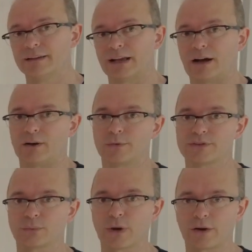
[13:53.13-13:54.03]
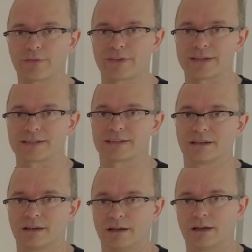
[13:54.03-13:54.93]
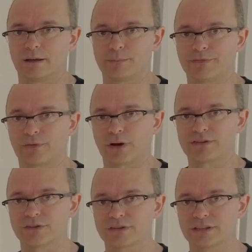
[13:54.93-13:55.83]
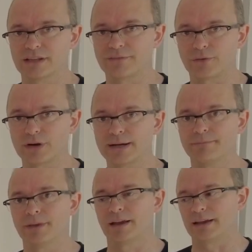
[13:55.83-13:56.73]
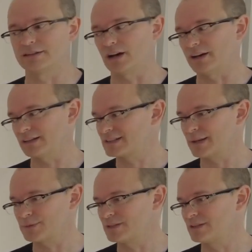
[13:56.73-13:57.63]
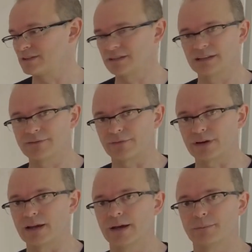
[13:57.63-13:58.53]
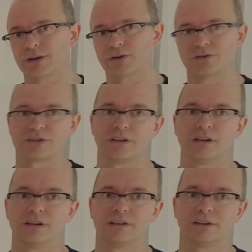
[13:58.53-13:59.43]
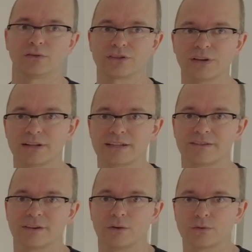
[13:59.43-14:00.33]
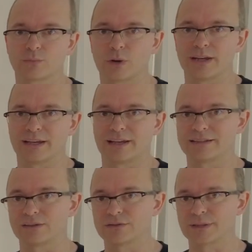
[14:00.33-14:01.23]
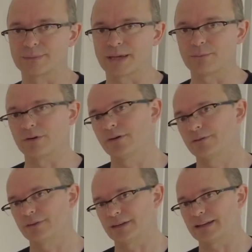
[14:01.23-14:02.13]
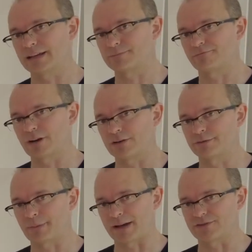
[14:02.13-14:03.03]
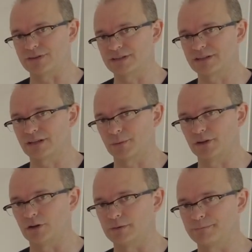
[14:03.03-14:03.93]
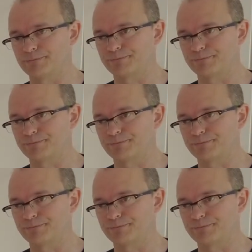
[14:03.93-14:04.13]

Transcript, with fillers: Now, I was aware of this uh, before I took delivery and I accepted the delivery because the alternative was waiting until September for the next round of batteries to come along.